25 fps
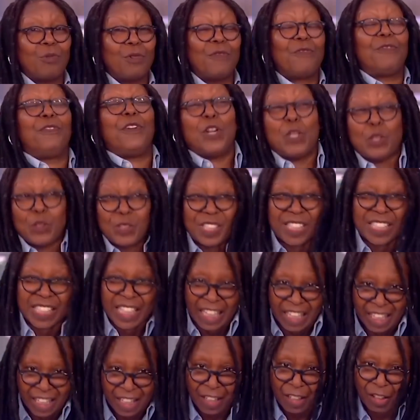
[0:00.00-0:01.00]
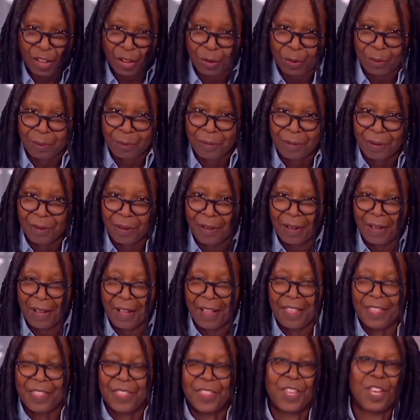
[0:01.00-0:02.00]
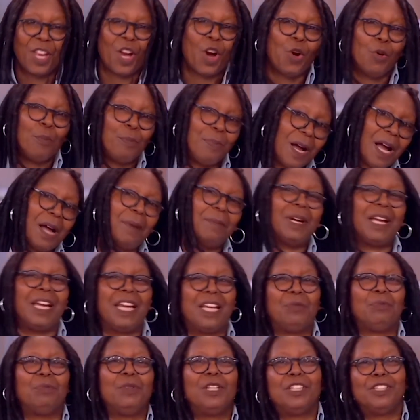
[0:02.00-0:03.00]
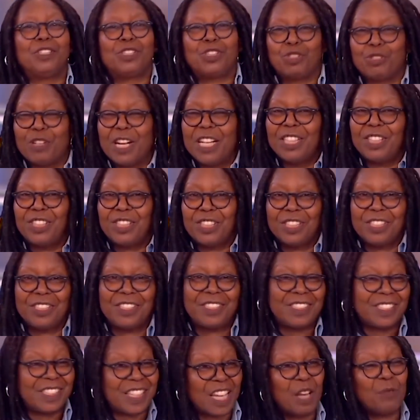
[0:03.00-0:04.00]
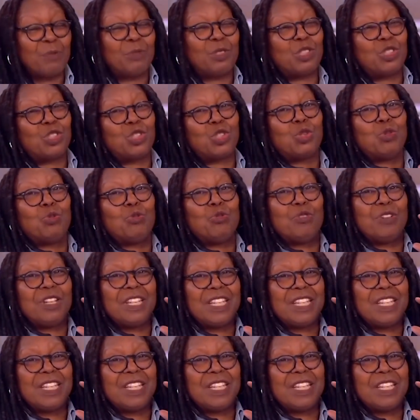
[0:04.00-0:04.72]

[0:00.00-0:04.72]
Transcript: reversing the Obama administration steps to